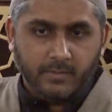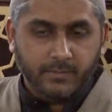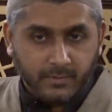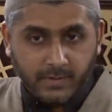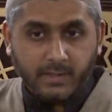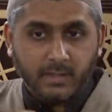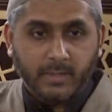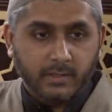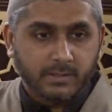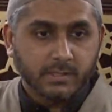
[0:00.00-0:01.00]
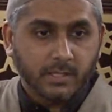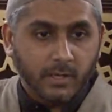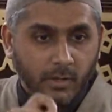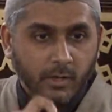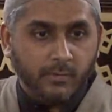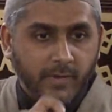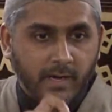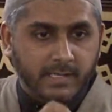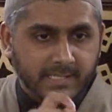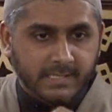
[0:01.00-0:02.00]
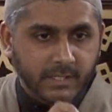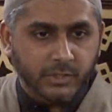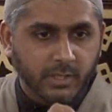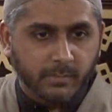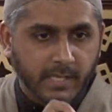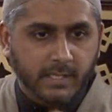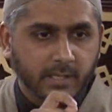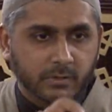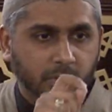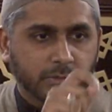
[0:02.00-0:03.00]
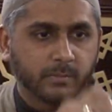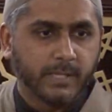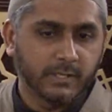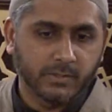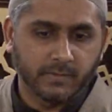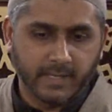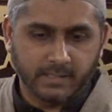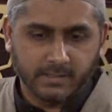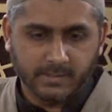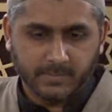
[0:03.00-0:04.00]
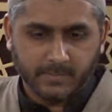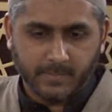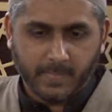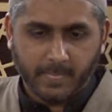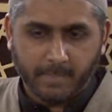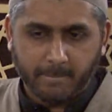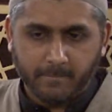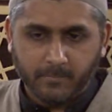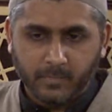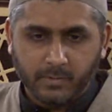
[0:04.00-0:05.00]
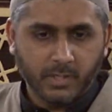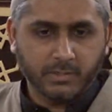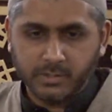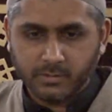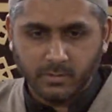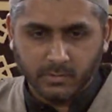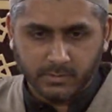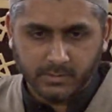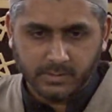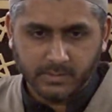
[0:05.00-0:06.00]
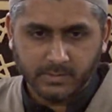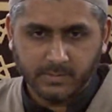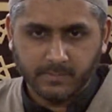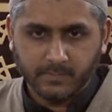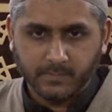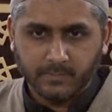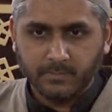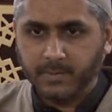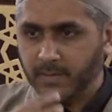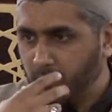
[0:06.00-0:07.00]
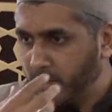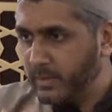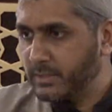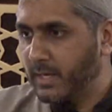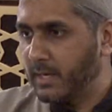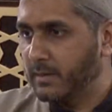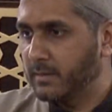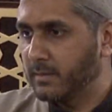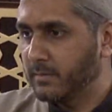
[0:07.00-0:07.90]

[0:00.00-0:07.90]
If you think about it, a lot of our decision making is also based on that. Not just clothes, but the way we talk,